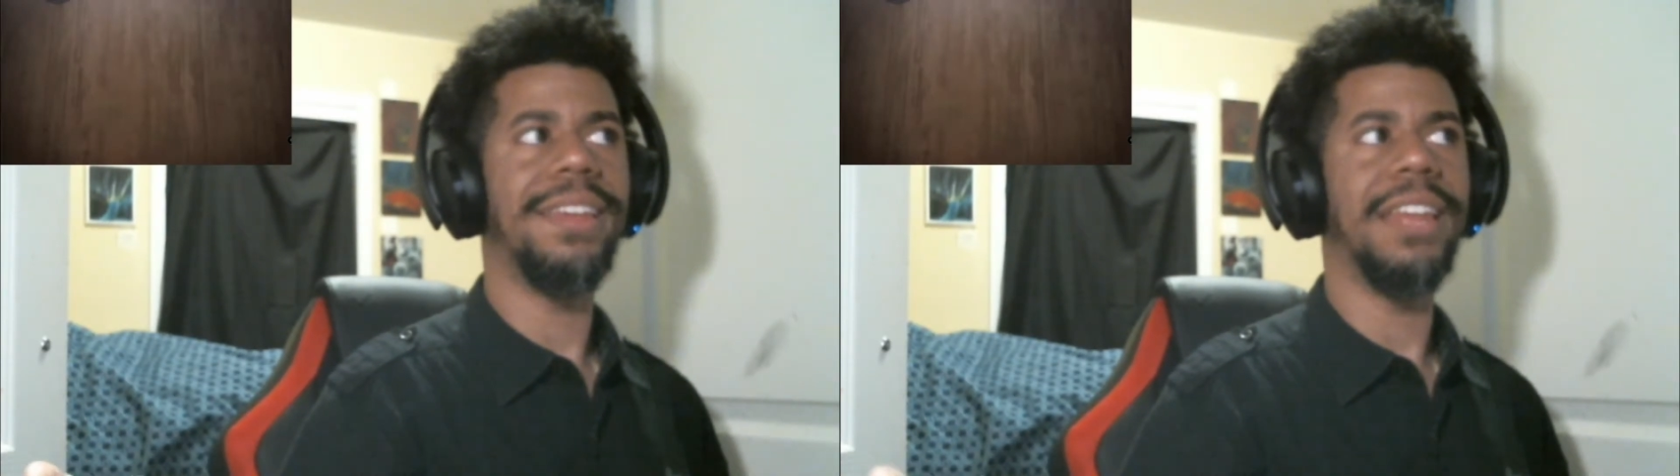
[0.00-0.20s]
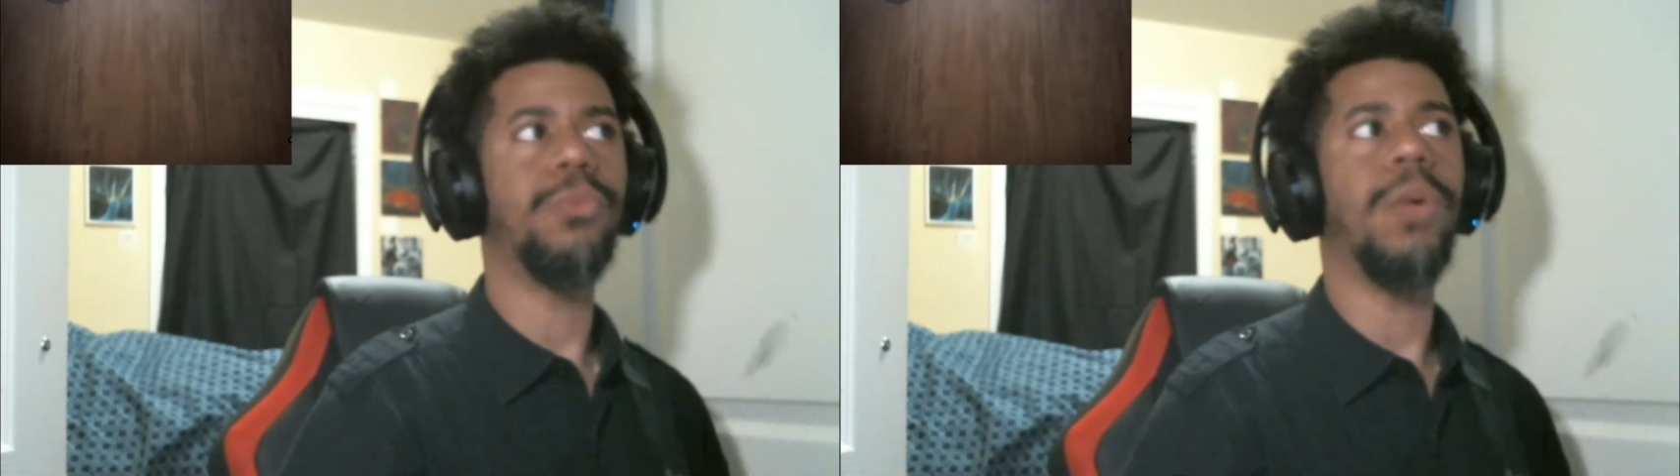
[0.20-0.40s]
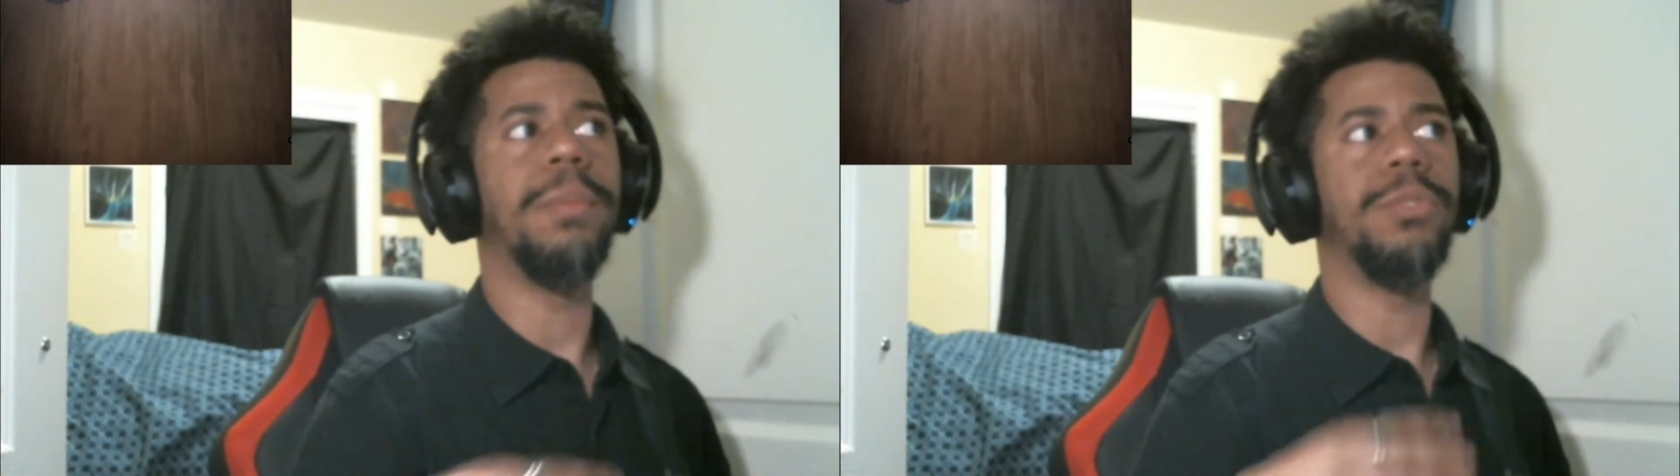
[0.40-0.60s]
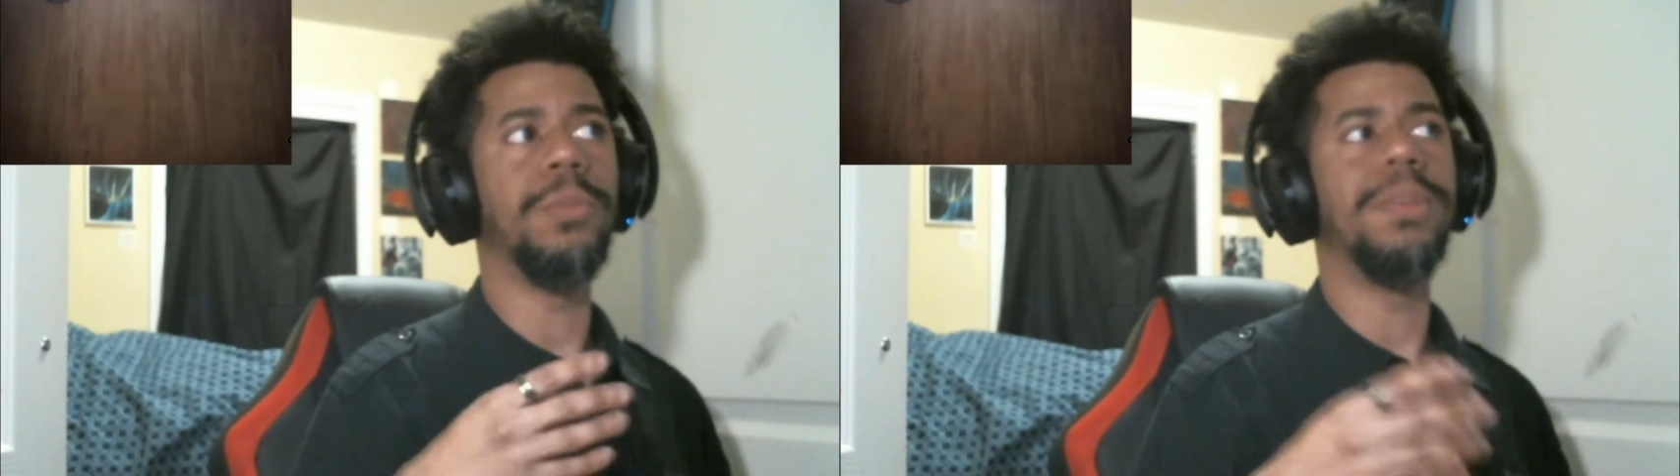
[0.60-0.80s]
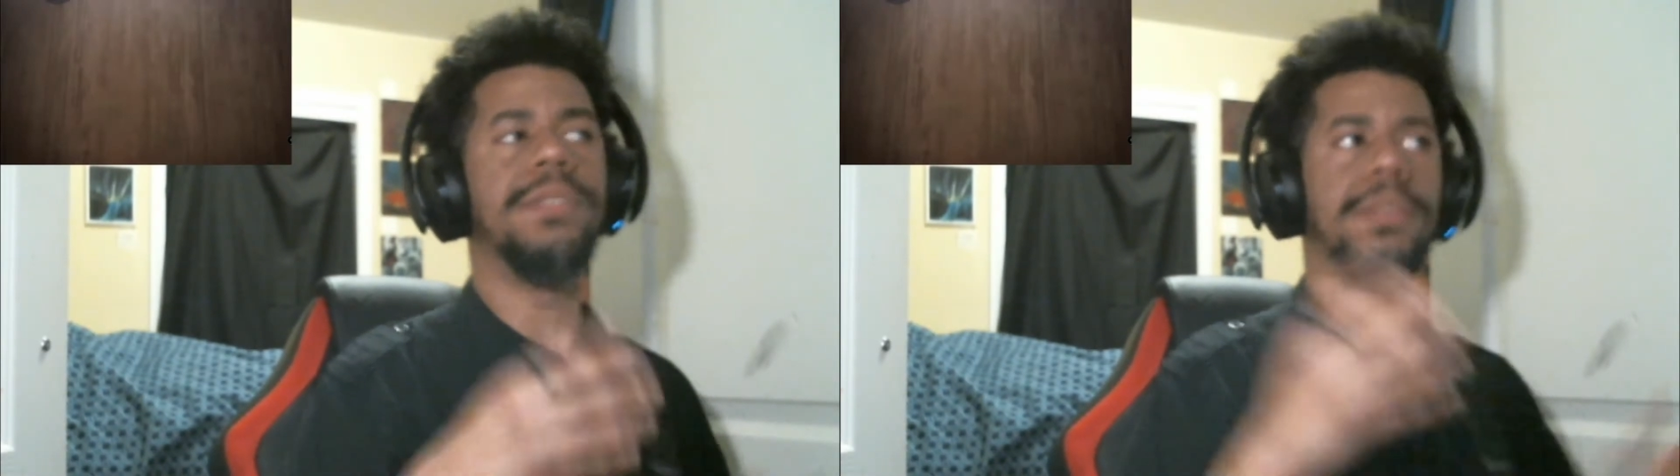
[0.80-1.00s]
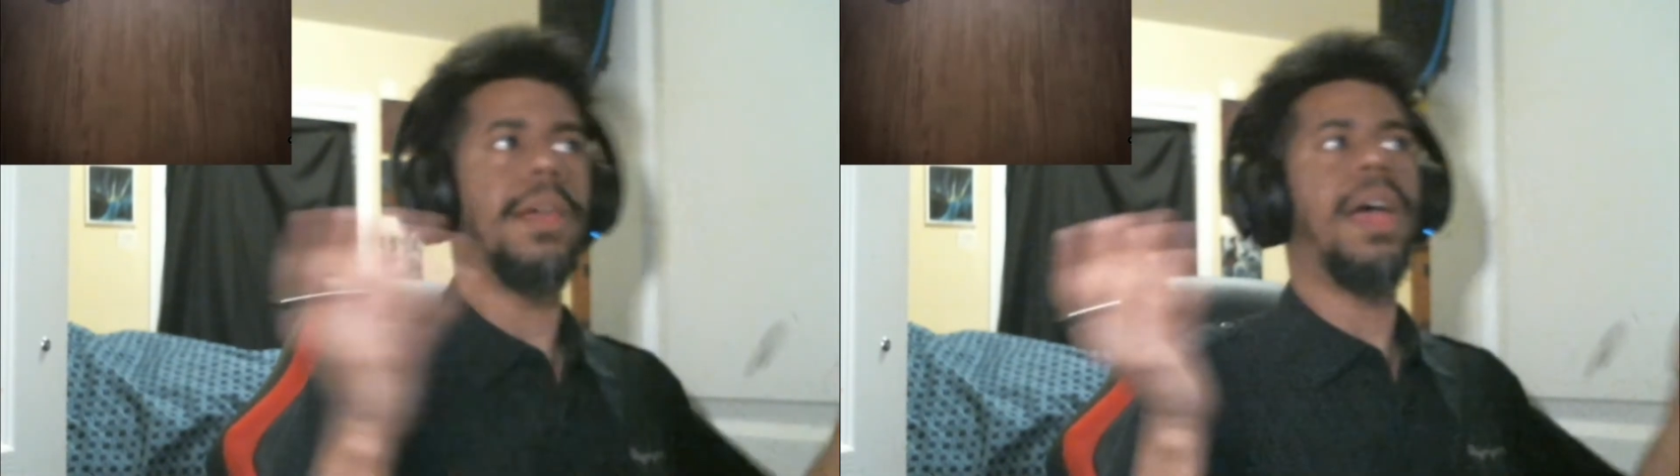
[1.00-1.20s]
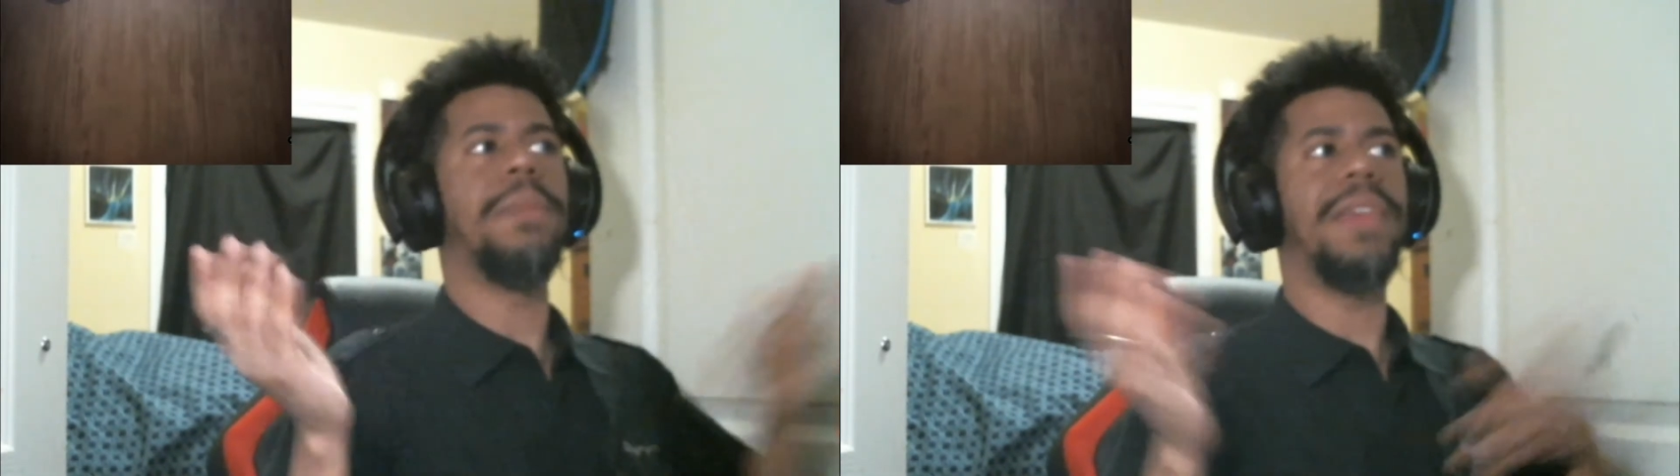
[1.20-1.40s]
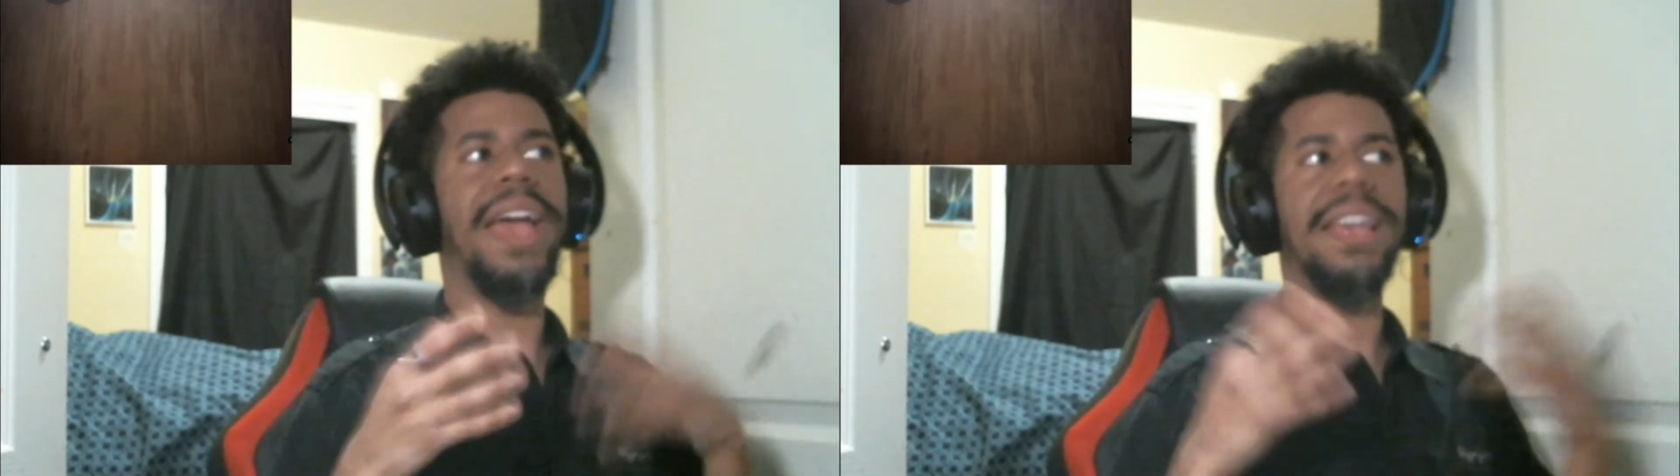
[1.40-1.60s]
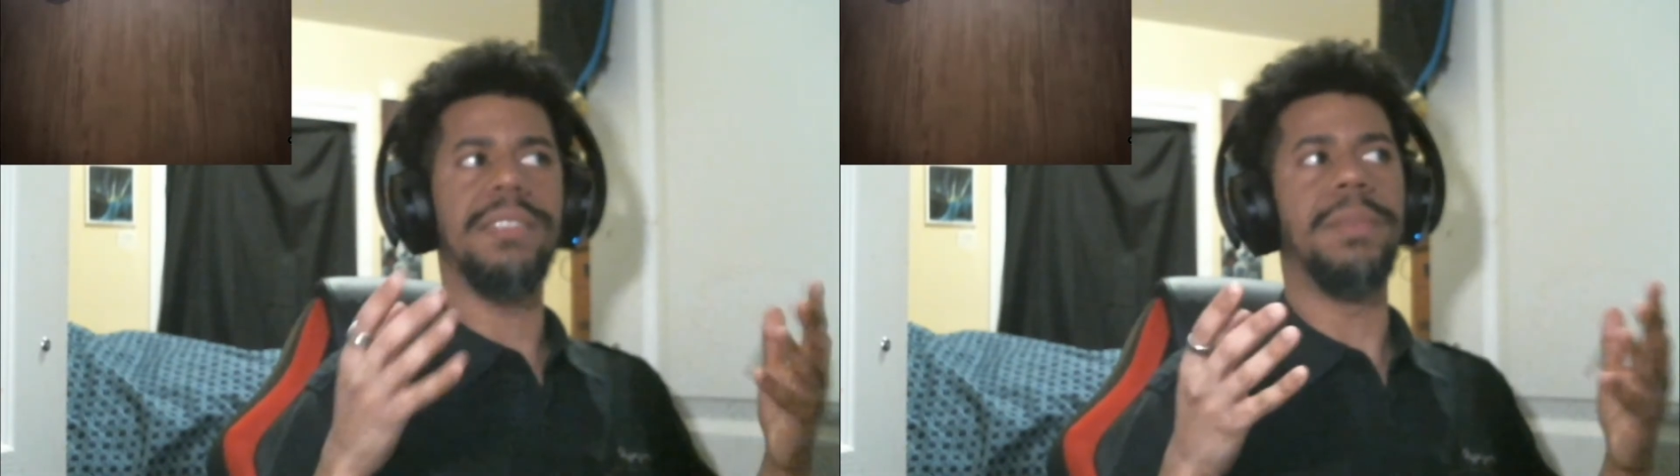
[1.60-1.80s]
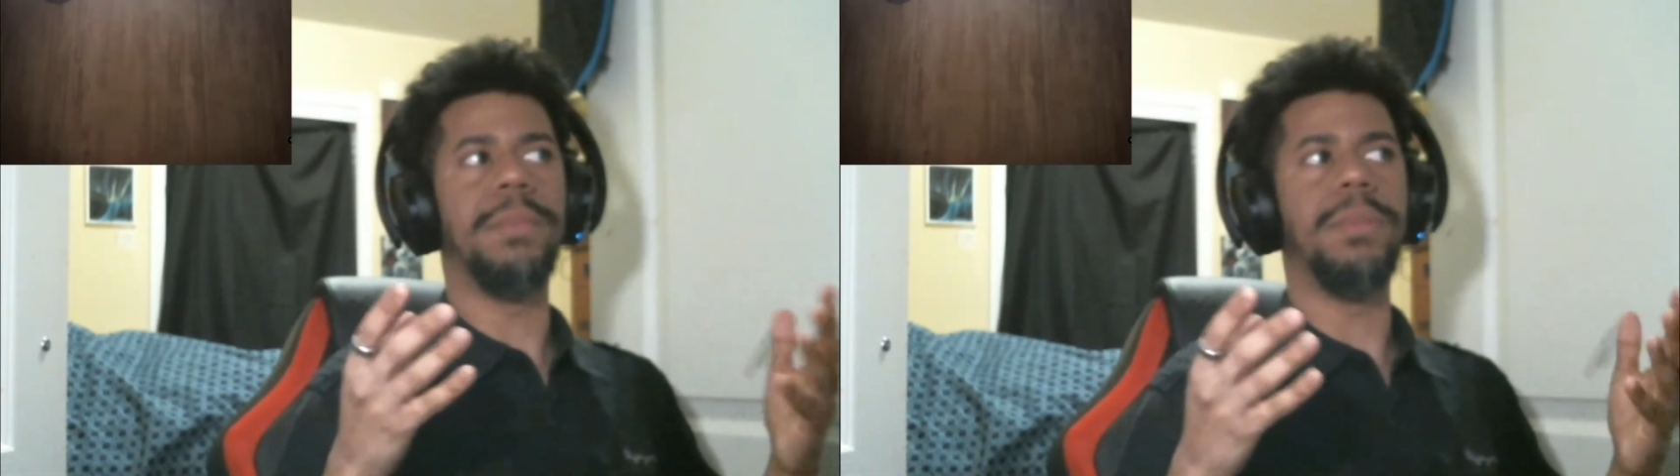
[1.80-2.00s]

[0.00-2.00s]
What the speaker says: That's what I'm assuming, because, I mean, it has to be,